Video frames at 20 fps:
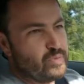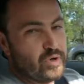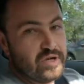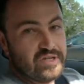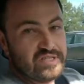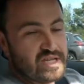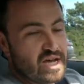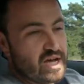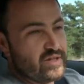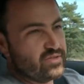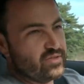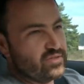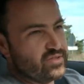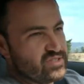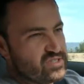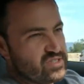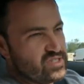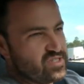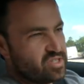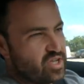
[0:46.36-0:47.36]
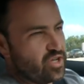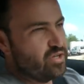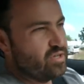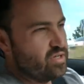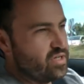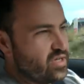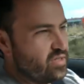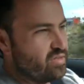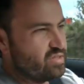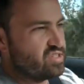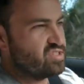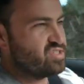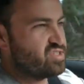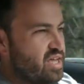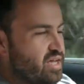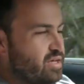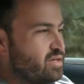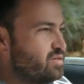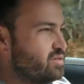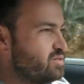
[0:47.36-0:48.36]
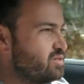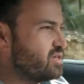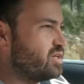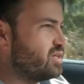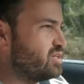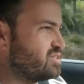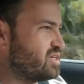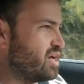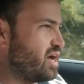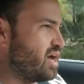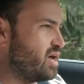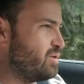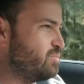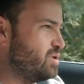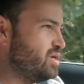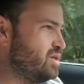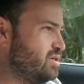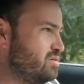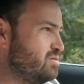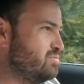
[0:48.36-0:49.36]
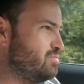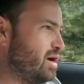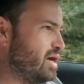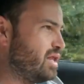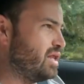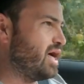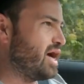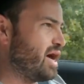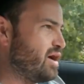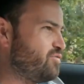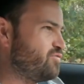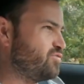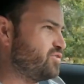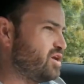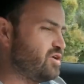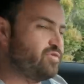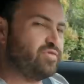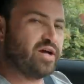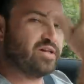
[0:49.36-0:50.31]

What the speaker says: point out that this is only the second time in my life that I've